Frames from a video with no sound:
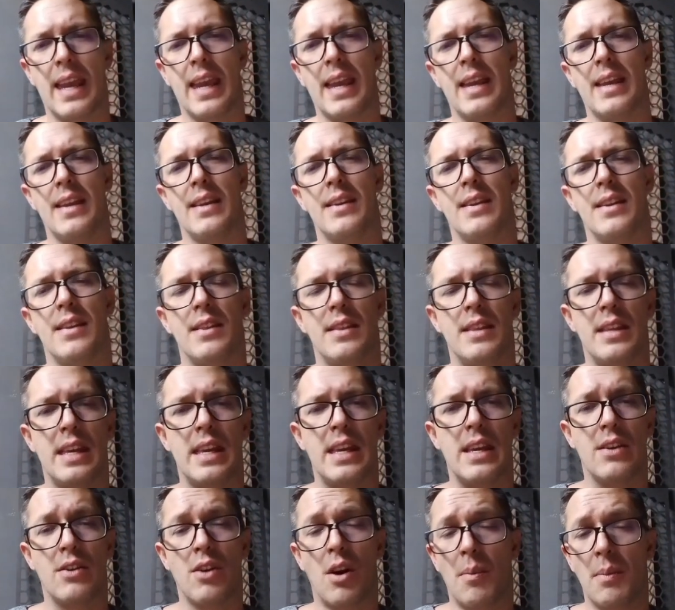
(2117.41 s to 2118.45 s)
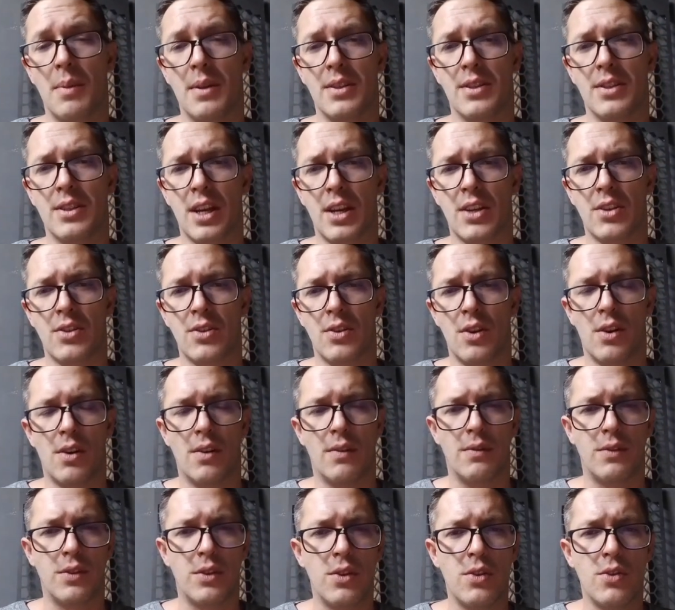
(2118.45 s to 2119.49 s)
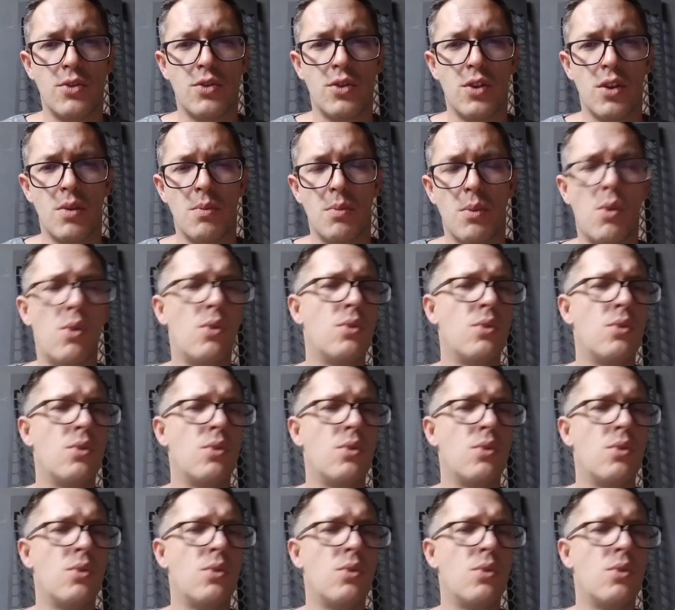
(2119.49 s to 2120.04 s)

in the comment section of YouTube,